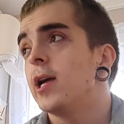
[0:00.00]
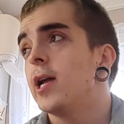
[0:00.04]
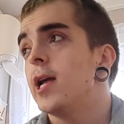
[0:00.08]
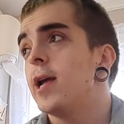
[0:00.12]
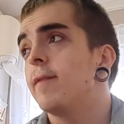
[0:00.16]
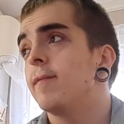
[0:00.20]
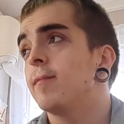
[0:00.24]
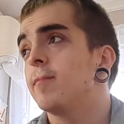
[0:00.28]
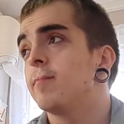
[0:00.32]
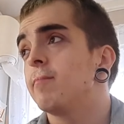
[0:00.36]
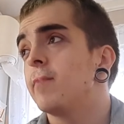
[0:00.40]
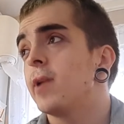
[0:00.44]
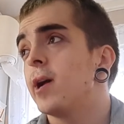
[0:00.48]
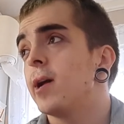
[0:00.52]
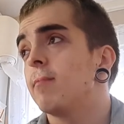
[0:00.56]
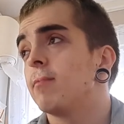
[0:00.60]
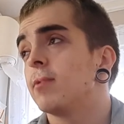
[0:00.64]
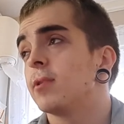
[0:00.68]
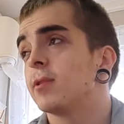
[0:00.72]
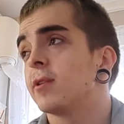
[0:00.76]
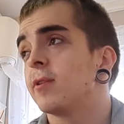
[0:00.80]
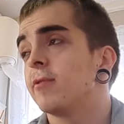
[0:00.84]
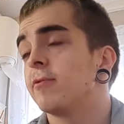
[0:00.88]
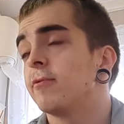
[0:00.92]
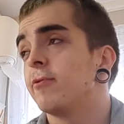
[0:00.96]
even be able
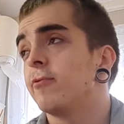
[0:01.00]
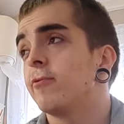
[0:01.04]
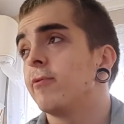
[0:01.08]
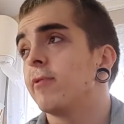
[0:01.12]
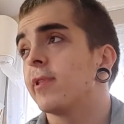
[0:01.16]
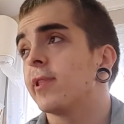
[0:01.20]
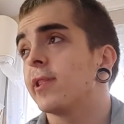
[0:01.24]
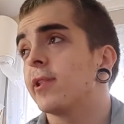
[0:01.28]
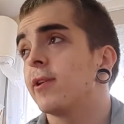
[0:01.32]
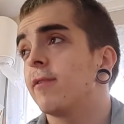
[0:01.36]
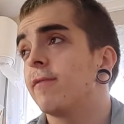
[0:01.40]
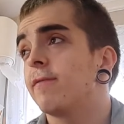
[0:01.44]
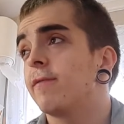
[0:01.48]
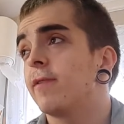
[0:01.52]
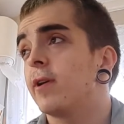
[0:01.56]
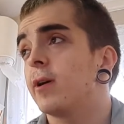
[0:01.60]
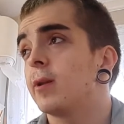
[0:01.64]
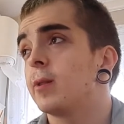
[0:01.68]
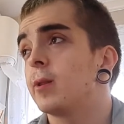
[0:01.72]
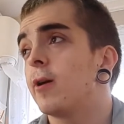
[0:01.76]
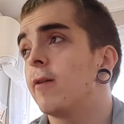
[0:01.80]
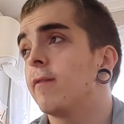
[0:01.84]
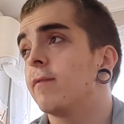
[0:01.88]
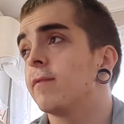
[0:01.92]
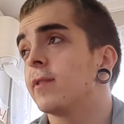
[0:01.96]
to do the stuff I
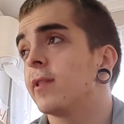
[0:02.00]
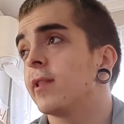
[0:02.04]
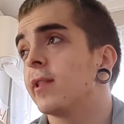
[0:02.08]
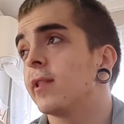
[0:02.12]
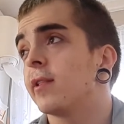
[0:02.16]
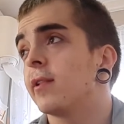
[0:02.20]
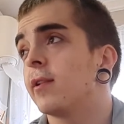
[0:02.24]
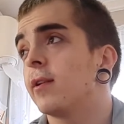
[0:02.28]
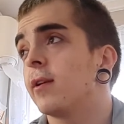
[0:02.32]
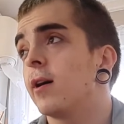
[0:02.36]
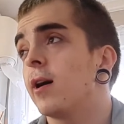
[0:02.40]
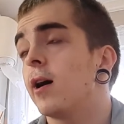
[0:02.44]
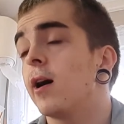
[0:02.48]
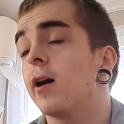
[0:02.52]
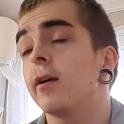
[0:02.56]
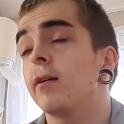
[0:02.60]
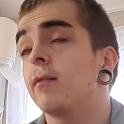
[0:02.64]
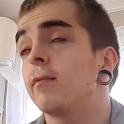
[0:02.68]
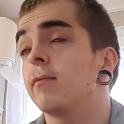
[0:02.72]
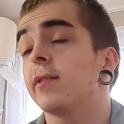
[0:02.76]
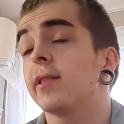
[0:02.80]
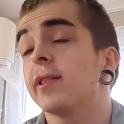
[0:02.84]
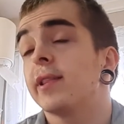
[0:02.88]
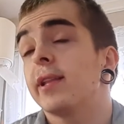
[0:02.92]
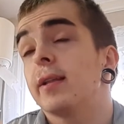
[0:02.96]
loved, I
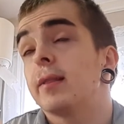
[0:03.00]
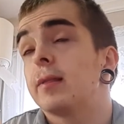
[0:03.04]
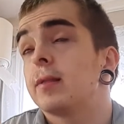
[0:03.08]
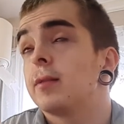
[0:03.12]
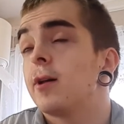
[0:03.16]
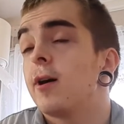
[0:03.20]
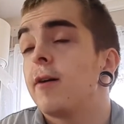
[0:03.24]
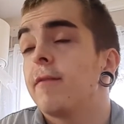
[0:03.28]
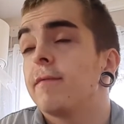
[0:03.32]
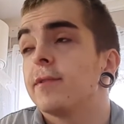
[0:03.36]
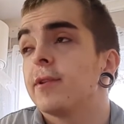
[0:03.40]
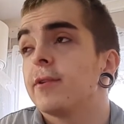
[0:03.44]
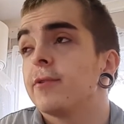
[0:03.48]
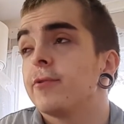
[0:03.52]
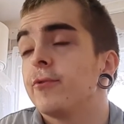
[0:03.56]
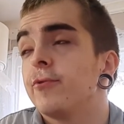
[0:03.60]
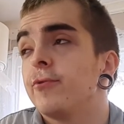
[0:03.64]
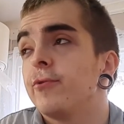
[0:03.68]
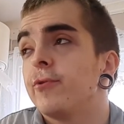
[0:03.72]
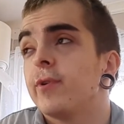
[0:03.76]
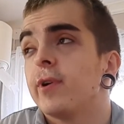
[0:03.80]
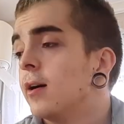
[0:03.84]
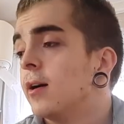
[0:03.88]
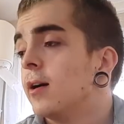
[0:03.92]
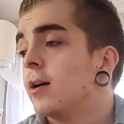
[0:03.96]
still love to
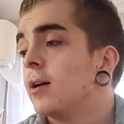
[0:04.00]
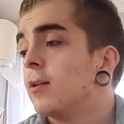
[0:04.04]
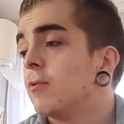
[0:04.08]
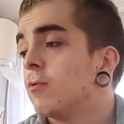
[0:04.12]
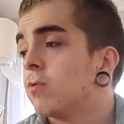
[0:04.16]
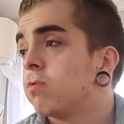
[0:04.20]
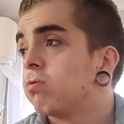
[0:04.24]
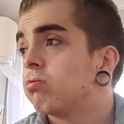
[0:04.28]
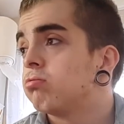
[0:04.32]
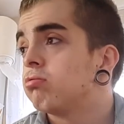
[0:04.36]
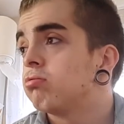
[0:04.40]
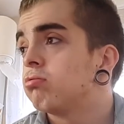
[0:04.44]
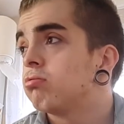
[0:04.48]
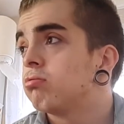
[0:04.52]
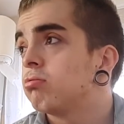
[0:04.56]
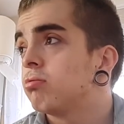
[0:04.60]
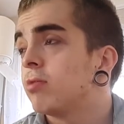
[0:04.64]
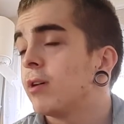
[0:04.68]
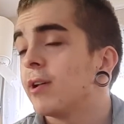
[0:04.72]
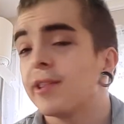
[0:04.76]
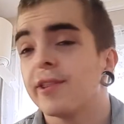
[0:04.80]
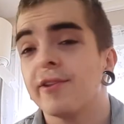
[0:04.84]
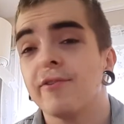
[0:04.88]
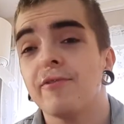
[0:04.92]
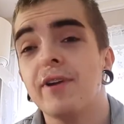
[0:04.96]
do.
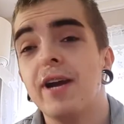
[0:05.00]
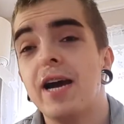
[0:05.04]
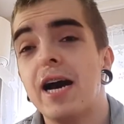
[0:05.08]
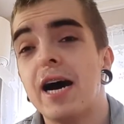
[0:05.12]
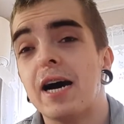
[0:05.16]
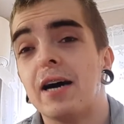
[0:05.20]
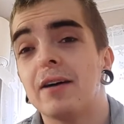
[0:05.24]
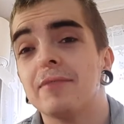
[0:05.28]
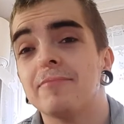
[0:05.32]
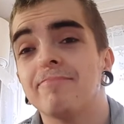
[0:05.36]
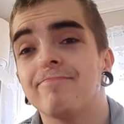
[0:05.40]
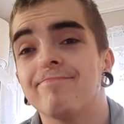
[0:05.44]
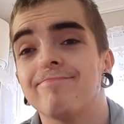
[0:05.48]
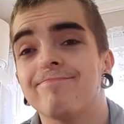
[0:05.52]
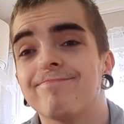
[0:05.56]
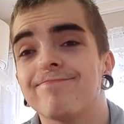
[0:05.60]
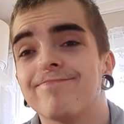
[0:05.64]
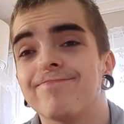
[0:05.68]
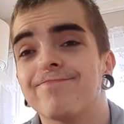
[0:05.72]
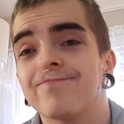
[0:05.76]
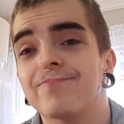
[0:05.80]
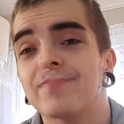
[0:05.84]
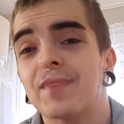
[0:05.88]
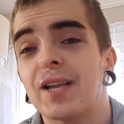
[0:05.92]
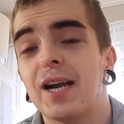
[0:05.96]
So yeah,
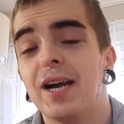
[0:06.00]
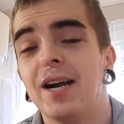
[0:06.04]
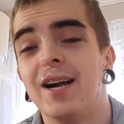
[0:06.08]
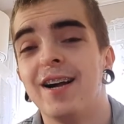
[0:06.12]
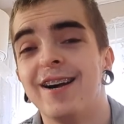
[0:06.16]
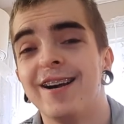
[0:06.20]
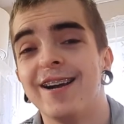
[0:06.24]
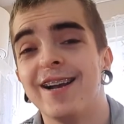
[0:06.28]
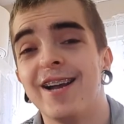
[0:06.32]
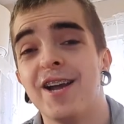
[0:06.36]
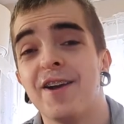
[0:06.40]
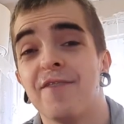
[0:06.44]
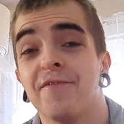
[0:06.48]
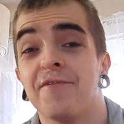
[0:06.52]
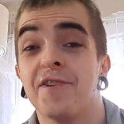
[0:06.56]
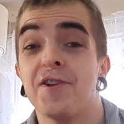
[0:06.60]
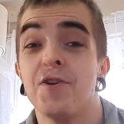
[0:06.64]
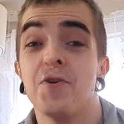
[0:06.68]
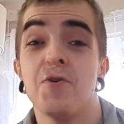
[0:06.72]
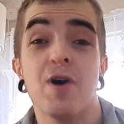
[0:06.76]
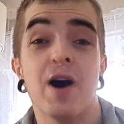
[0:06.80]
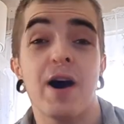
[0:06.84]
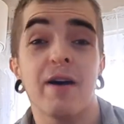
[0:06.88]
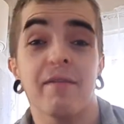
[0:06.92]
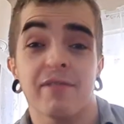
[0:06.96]
if
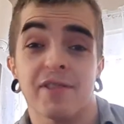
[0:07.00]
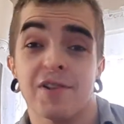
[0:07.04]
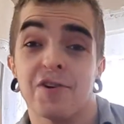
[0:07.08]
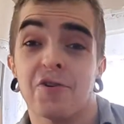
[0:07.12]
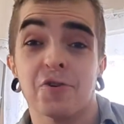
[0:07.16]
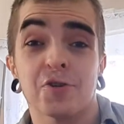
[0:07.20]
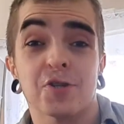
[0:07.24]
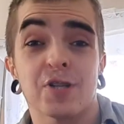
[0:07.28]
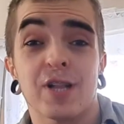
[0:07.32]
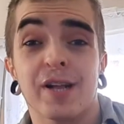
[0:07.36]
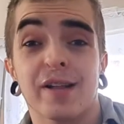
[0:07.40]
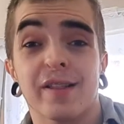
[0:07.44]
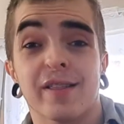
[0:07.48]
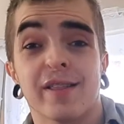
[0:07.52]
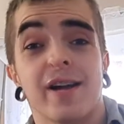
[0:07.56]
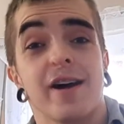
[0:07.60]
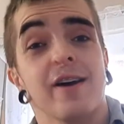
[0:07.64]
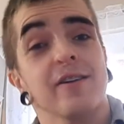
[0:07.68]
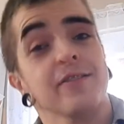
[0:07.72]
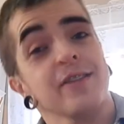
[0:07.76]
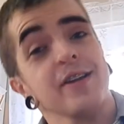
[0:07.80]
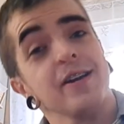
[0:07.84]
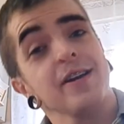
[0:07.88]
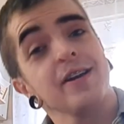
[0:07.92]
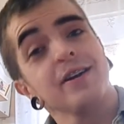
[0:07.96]
you have social
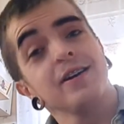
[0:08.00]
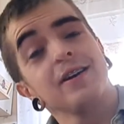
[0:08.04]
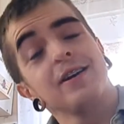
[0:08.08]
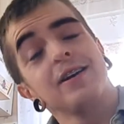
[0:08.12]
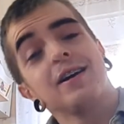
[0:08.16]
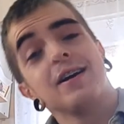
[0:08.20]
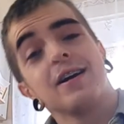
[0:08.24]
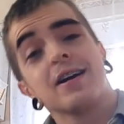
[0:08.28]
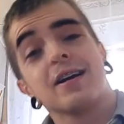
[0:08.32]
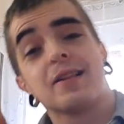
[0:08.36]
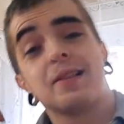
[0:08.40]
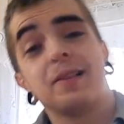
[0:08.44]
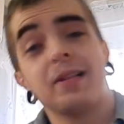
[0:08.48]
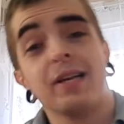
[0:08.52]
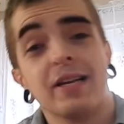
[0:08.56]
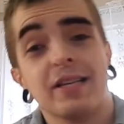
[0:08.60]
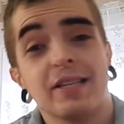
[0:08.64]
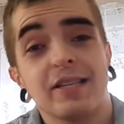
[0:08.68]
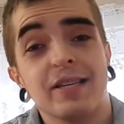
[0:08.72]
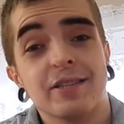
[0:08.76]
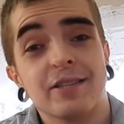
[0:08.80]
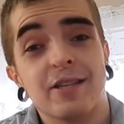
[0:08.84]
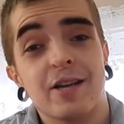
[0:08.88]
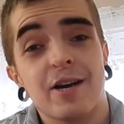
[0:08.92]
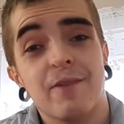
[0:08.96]
anxiety, click
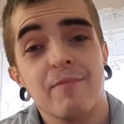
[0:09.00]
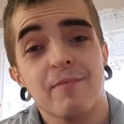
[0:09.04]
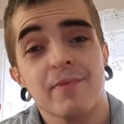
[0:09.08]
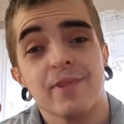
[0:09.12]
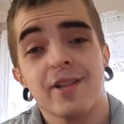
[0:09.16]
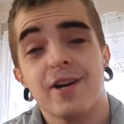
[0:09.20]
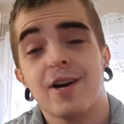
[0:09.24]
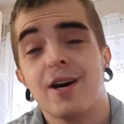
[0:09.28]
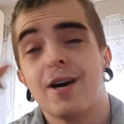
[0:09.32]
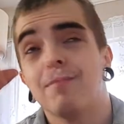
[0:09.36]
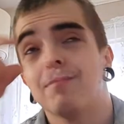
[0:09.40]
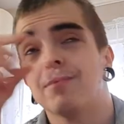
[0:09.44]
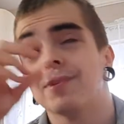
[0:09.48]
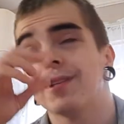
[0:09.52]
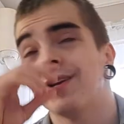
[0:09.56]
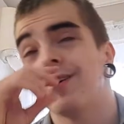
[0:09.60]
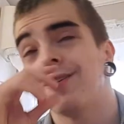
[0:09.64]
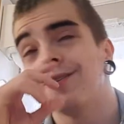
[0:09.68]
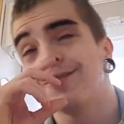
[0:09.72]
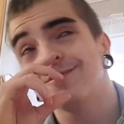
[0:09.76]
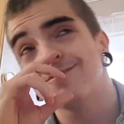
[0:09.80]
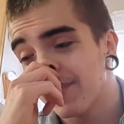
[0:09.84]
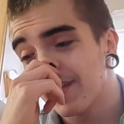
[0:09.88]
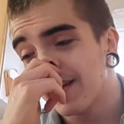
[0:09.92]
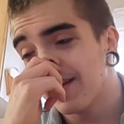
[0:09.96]
the thumbs up. No,
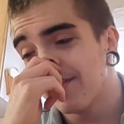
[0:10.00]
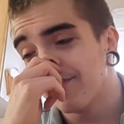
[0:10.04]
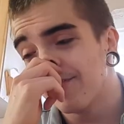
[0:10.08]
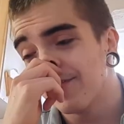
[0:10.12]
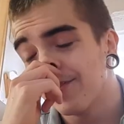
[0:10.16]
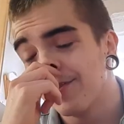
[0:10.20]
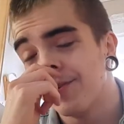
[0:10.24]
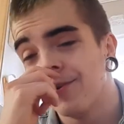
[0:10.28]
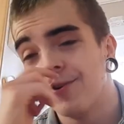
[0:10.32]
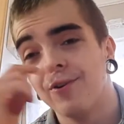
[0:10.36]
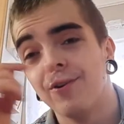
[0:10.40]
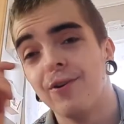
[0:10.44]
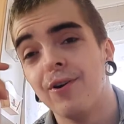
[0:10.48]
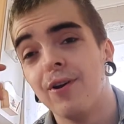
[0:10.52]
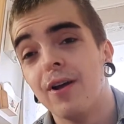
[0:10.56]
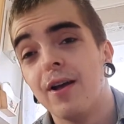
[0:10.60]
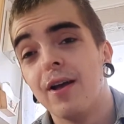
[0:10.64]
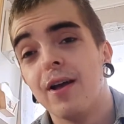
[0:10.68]
if you